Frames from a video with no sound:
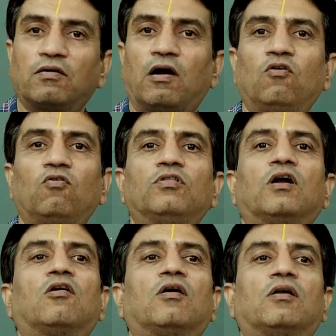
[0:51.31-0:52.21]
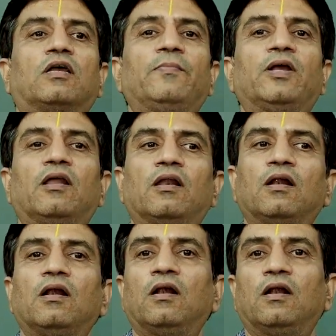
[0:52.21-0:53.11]
how the chemical
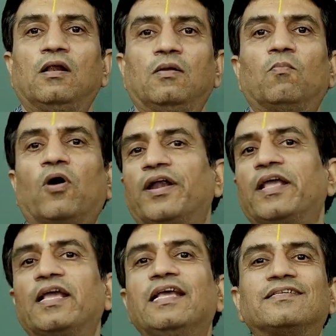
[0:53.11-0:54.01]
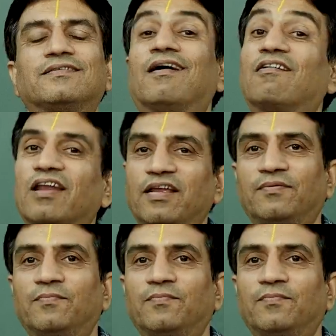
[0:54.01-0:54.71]
bonding is occurring.